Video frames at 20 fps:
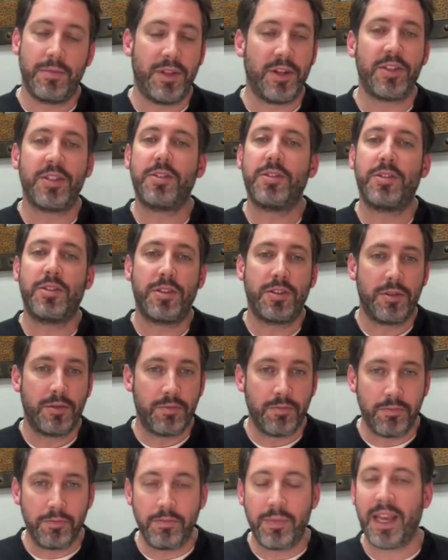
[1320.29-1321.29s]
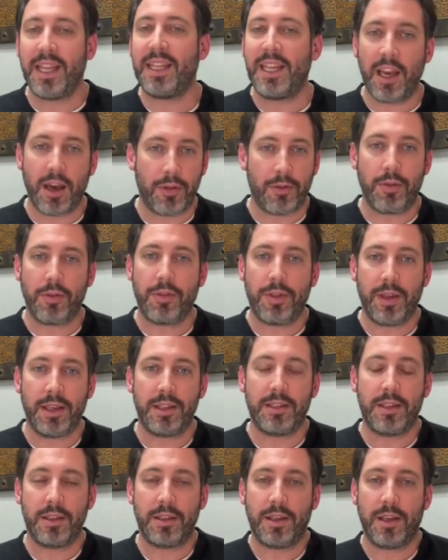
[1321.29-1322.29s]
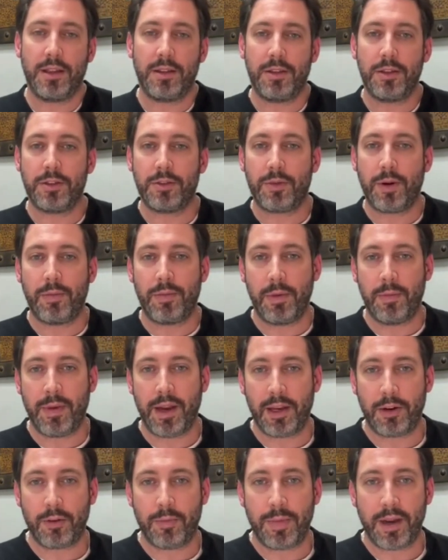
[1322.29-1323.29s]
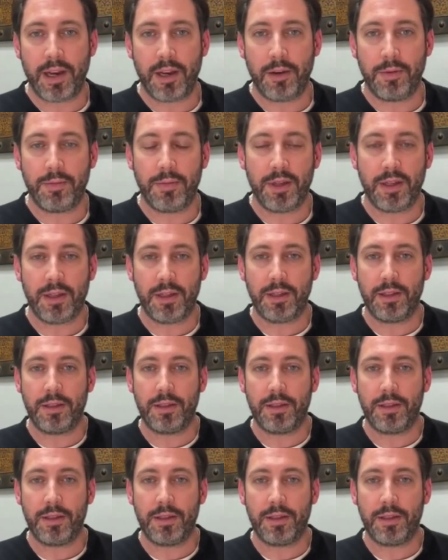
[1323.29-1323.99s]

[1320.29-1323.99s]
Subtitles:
There's many other things that can disrupt the microbiome.